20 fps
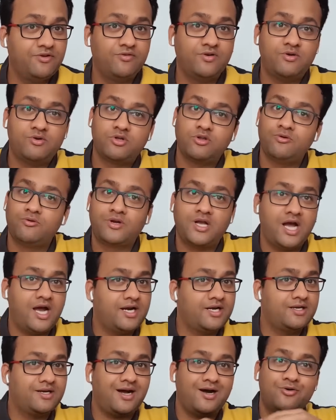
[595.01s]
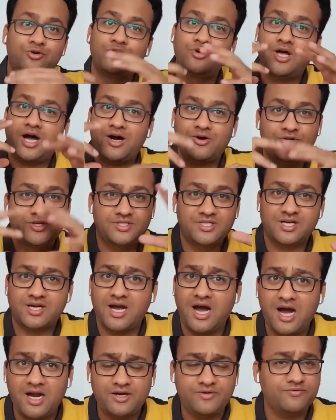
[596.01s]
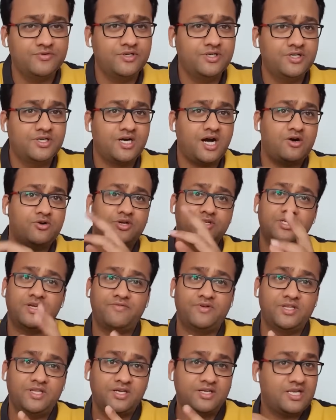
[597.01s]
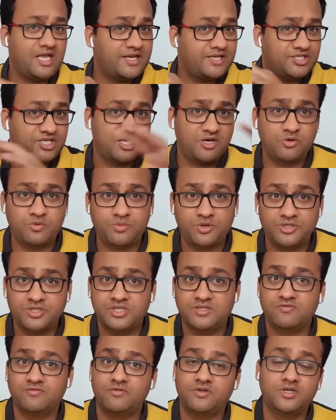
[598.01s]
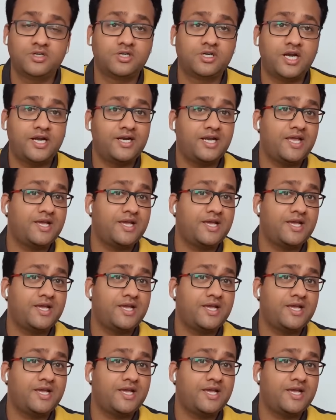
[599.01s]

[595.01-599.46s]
you will have to look at how does the cart work, how does everything like checkout process work, right?